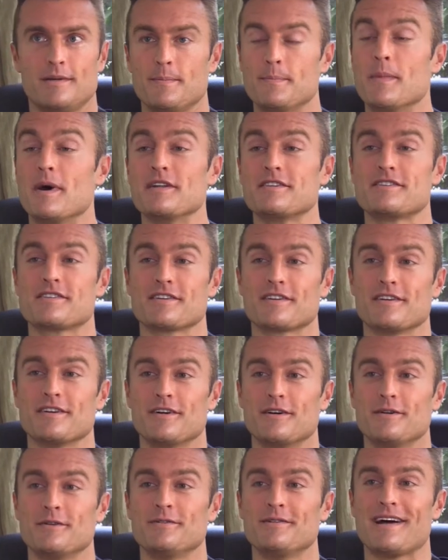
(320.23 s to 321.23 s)
months
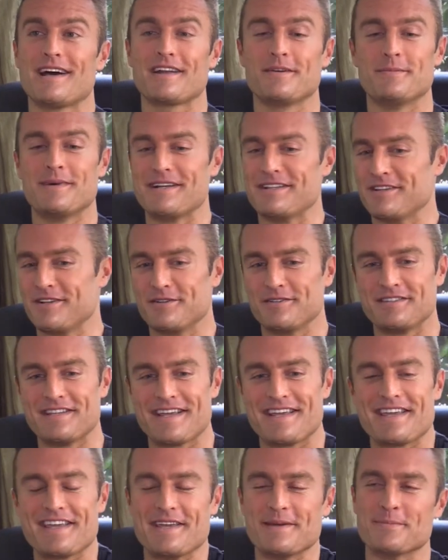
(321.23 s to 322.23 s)
ago out of my little
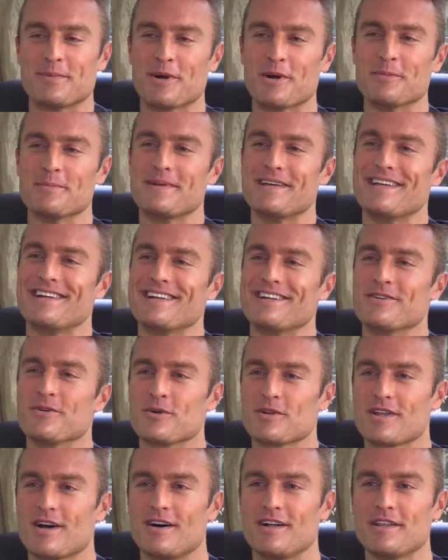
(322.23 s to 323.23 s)
dingy apartment in
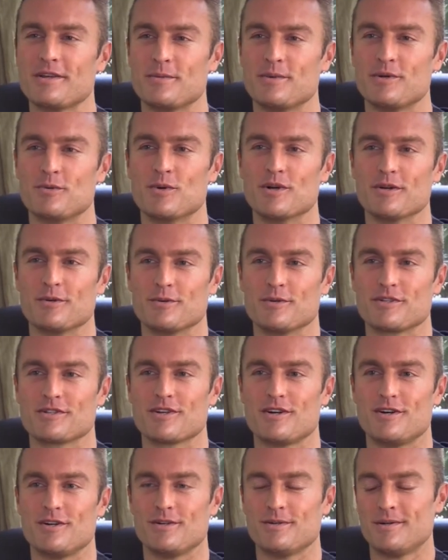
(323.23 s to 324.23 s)
North Hollywood where it was
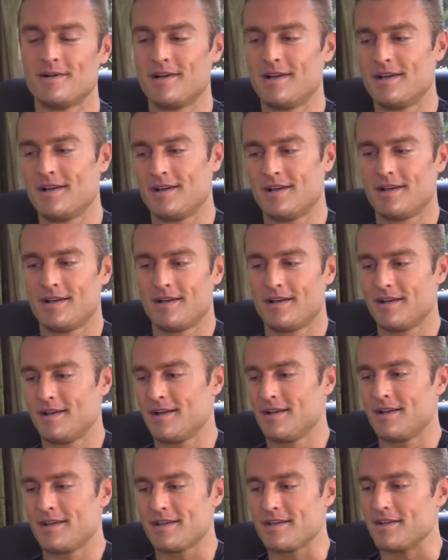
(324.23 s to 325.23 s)
all,
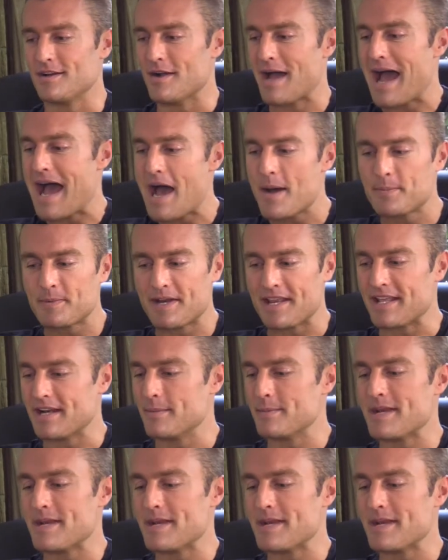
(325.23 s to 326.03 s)
you know, happening.